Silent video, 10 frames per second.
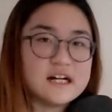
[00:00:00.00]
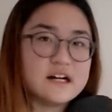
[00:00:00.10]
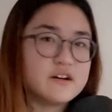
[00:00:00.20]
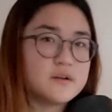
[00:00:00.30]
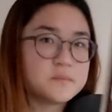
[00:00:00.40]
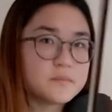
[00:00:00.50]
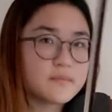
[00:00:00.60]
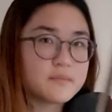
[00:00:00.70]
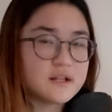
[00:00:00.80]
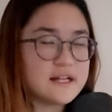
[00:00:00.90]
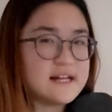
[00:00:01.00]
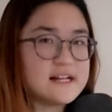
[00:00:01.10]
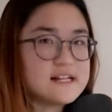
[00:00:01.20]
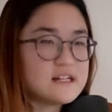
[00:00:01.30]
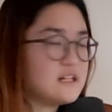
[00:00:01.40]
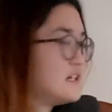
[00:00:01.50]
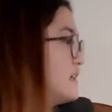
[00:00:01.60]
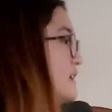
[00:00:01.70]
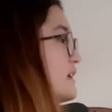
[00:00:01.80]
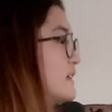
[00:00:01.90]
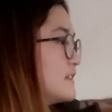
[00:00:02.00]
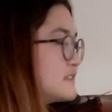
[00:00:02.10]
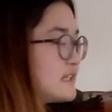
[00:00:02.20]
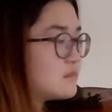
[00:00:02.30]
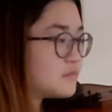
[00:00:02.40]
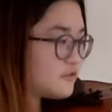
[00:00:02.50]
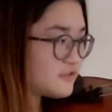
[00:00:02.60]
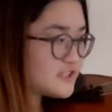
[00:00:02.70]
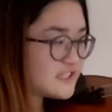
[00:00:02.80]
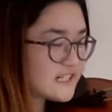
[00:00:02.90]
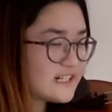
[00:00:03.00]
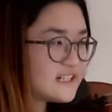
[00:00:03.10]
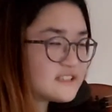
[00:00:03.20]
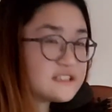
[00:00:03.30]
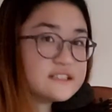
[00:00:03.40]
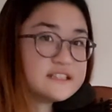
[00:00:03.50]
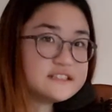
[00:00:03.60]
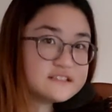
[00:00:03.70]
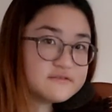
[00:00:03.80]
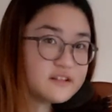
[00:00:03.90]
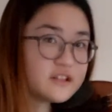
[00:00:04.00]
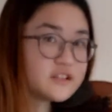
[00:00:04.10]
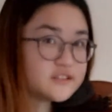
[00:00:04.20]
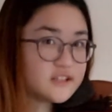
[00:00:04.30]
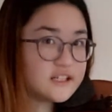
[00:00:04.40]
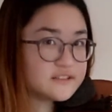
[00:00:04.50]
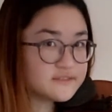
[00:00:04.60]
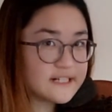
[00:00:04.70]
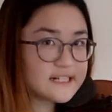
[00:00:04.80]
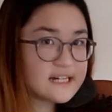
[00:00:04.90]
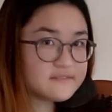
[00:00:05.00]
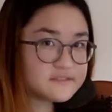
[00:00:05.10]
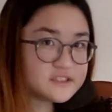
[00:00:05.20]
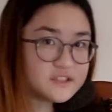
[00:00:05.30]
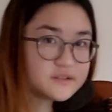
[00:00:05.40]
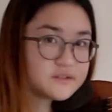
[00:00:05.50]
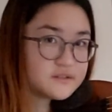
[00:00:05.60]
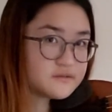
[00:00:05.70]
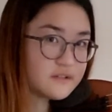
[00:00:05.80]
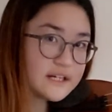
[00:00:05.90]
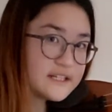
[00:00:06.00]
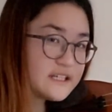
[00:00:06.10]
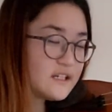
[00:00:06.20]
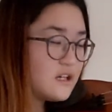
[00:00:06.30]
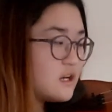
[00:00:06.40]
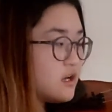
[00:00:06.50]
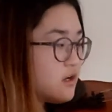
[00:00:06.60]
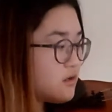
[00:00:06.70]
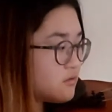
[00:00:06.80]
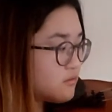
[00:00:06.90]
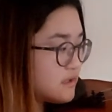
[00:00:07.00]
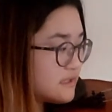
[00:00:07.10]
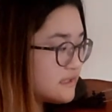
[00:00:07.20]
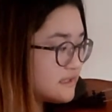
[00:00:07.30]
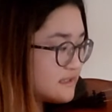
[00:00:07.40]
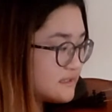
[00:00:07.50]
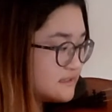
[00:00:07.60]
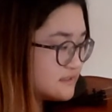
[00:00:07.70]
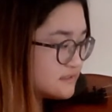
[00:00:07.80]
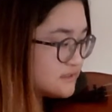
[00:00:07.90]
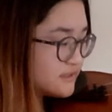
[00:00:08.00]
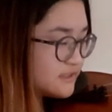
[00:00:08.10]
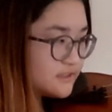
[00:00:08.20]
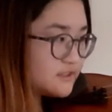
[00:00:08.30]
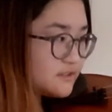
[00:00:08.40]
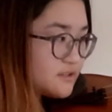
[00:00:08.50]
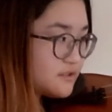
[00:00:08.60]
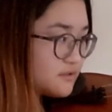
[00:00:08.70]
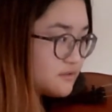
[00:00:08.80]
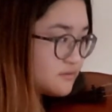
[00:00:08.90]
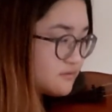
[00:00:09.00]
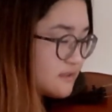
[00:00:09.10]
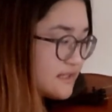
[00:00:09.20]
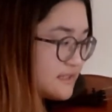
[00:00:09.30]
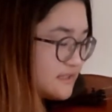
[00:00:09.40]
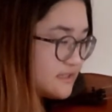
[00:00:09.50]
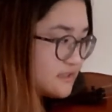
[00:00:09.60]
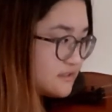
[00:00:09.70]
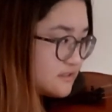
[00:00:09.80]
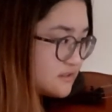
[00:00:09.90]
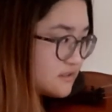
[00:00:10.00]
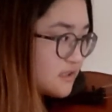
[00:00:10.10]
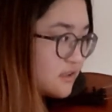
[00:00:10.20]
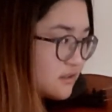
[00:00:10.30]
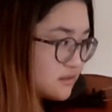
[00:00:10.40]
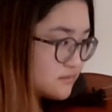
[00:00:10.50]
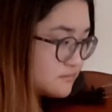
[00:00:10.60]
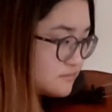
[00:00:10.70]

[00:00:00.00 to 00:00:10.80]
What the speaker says: I'll play an example for you guys and then you can follow along right after. Ready? 1, 2, ready, go.